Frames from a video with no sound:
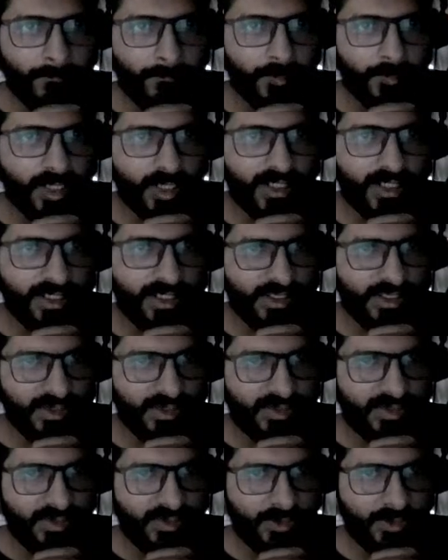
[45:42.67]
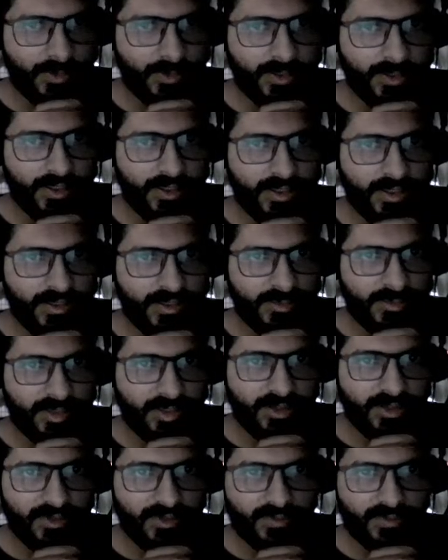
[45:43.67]
And it is slower
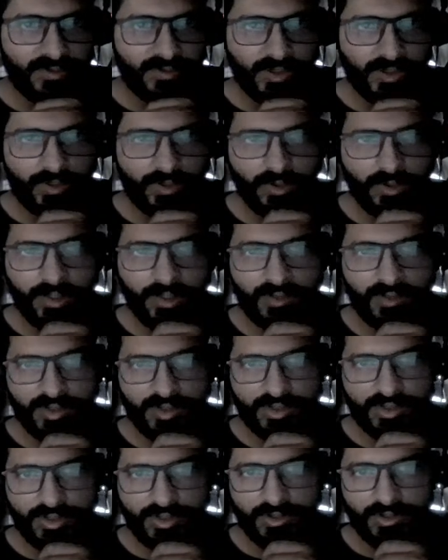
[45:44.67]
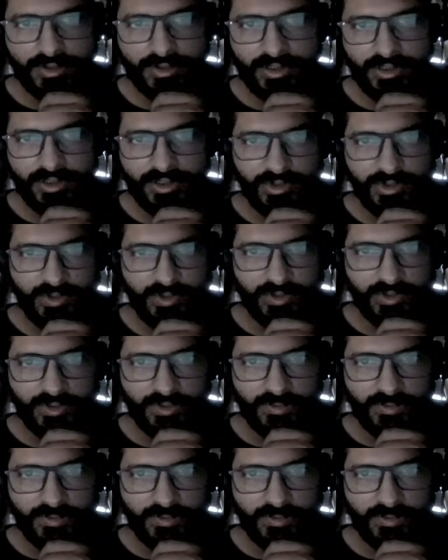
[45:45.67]
because of synchronization issues.